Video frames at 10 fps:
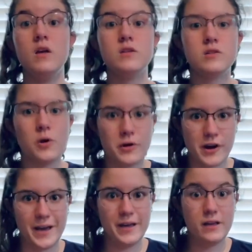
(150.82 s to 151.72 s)
So
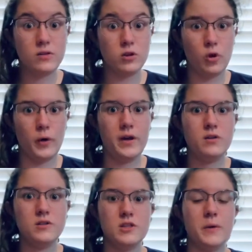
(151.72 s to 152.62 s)
Gray is loyal
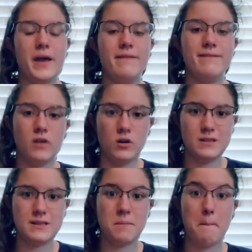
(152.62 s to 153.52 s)
to a fault,
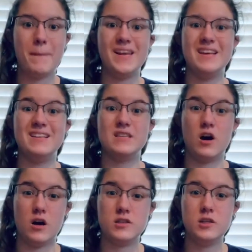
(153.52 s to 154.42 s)
but it is
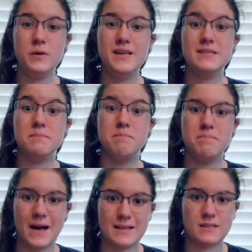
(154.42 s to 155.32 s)
also his
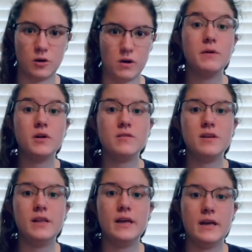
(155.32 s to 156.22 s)
best quality. He would go to
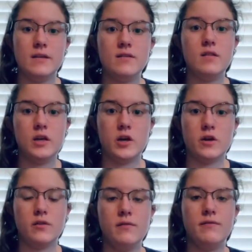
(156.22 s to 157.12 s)
the ends of the
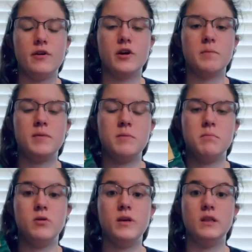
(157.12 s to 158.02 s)
earth for
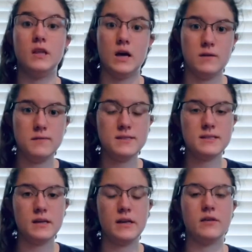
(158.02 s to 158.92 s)
people he loves
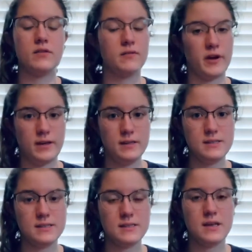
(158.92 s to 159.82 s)
and his friends,
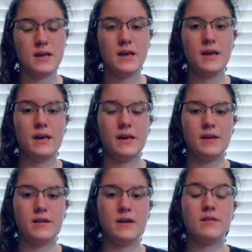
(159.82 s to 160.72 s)

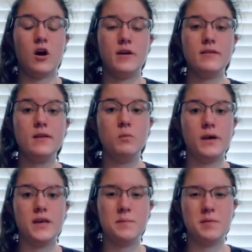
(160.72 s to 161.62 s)
and it's honestly what
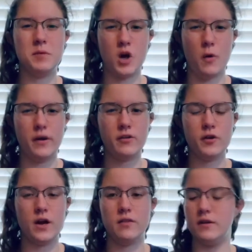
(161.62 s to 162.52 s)
keeps him going
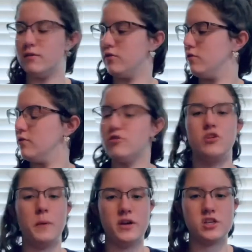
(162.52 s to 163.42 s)
throughout this
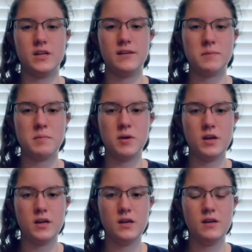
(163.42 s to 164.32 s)
situation he's been put
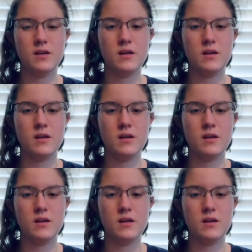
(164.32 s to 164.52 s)
in.